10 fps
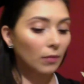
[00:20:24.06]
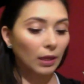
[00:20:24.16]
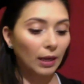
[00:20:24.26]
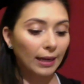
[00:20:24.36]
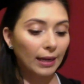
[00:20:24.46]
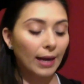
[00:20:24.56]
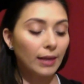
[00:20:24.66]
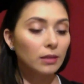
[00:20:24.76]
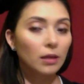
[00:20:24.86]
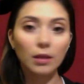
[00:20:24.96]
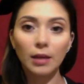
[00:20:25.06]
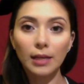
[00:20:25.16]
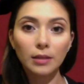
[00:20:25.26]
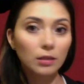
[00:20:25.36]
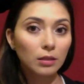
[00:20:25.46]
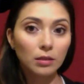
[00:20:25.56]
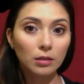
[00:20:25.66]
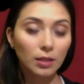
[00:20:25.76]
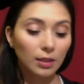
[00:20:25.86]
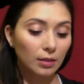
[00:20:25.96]
And as that
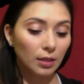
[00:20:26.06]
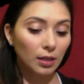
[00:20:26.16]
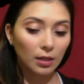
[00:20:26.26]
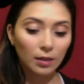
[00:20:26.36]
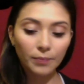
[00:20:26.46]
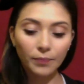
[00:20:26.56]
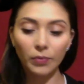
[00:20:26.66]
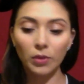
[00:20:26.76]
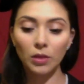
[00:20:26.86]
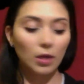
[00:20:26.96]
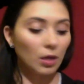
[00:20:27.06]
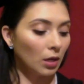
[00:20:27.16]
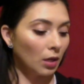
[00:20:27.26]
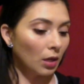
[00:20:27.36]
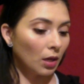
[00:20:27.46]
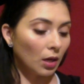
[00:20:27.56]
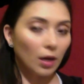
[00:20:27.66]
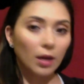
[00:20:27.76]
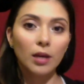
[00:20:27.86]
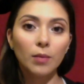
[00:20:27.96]
sinks in,
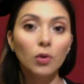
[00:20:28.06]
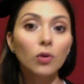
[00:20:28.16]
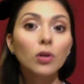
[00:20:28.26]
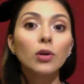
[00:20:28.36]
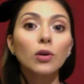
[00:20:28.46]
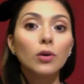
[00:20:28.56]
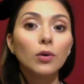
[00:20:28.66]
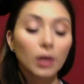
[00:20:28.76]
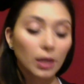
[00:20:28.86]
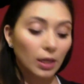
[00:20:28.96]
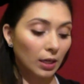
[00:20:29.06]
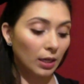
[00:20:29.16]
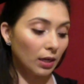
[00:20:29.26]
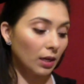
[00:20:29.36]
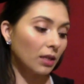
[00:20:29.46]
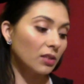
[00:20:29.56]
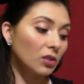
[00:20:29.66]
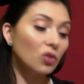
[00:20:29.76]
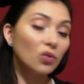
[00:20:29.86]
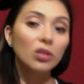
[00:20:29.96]
I am going to go ahead and
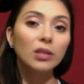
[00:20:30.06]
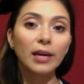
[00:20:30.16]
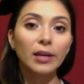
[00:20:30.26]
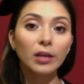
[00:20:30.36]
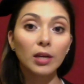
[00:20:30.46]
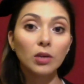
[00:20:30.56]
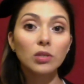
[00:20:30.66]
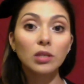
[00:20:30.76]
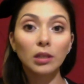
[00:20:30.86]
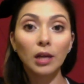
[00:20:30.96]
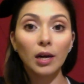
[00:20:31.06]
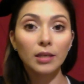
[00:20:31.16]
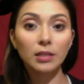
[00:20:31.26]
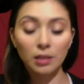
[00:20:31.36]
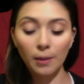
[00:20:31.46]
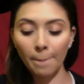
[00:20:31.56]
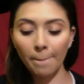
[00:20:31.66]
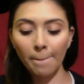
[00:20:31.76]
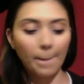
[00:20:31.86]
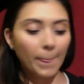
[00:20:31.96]
usually I use a gloss,
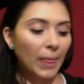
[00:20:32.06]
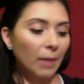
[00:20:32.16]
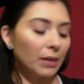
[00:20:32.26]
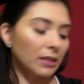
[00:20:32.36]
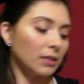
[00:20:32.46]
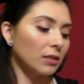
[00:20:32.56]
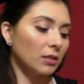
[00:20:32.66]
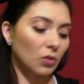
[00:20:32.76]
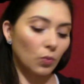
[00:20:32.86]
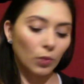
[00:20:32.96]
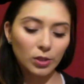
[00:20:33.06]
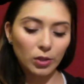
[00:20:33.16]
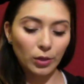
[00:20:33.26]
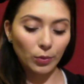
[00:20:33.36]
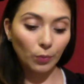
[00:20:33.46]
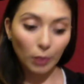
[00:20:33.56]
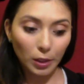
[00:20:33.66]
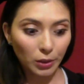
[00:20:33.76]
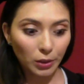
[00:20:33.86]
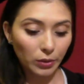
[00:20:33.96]
but since it's winter, I don't want to
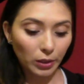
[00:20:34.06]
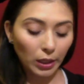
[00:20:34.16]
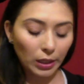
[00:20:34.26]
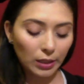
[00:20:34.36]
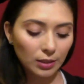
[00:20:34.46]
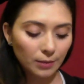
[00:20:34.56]
use a gloss.